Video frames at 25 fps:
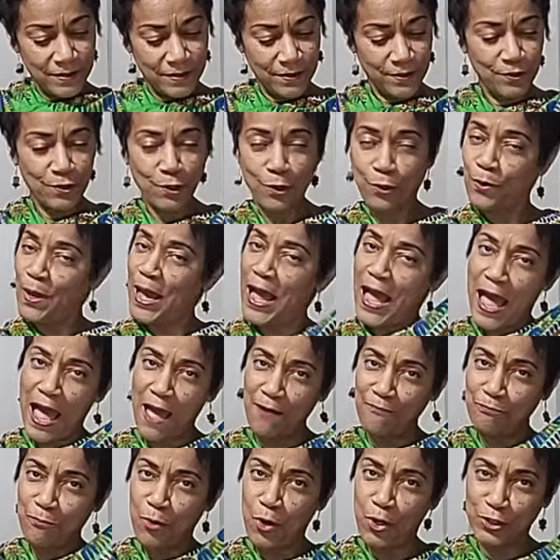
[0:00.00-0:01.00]
You know,
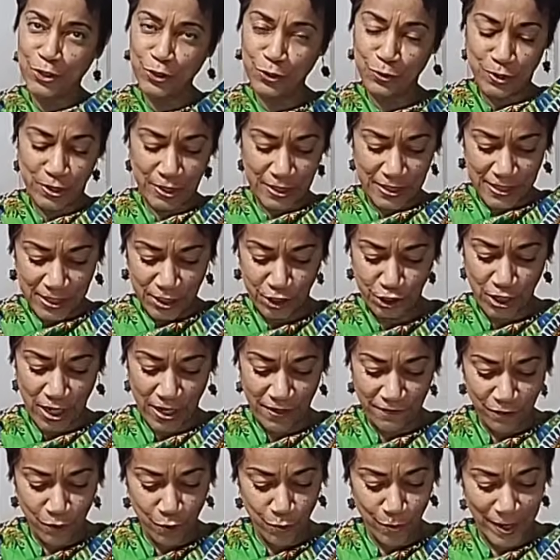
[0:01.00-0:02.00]
I'm partial to this
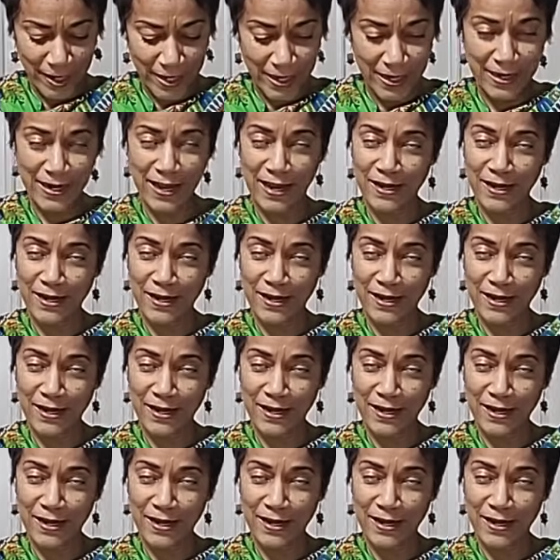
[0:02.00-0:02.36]
shade of green.